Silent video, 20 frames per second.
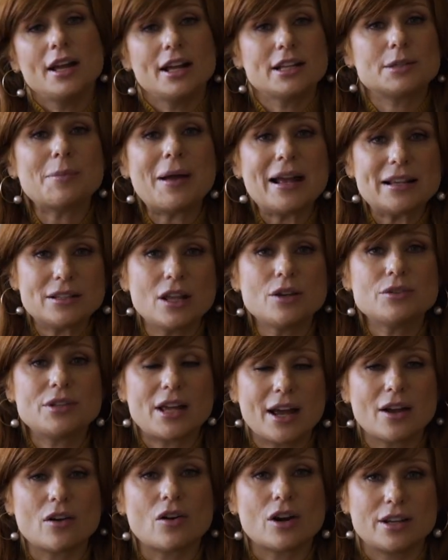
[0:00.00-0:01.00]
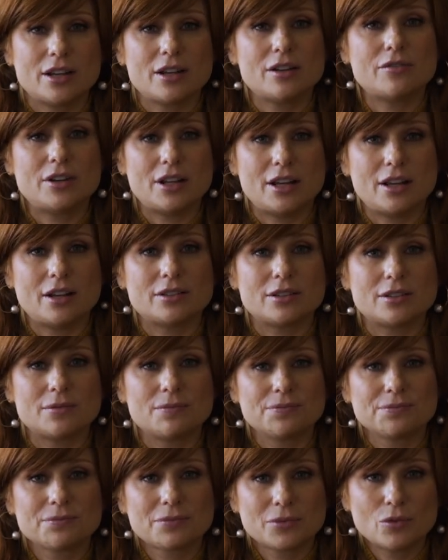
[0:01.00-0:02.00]
It's Maslow's hierarchy of needs,
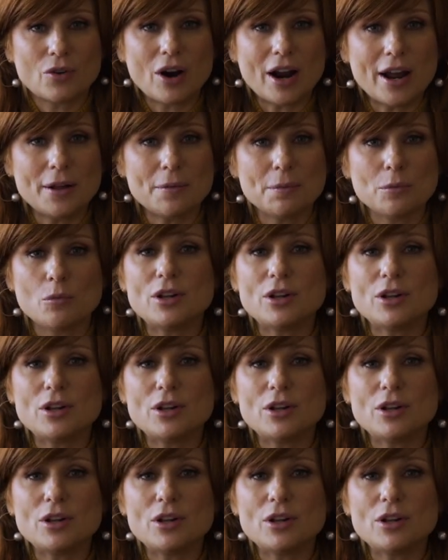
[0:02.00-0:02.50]
right?